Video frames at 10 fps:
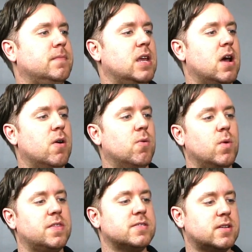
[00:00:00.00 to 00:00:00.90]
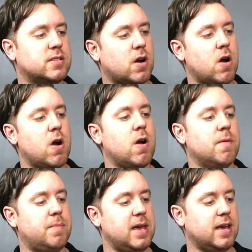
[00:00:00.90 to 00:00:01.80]
With this
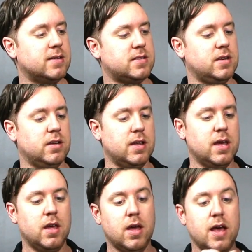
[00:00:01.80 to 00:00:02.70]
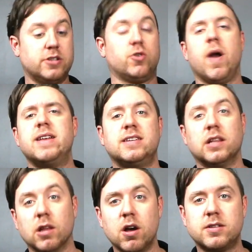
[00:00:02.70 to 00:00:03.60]
guitar being as great as
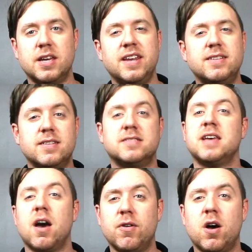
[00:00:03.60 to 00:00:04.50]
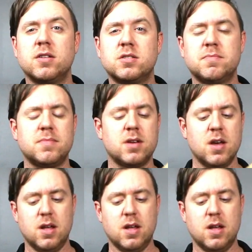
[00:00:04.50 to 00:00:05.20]
it looks, it needs to sound awesome.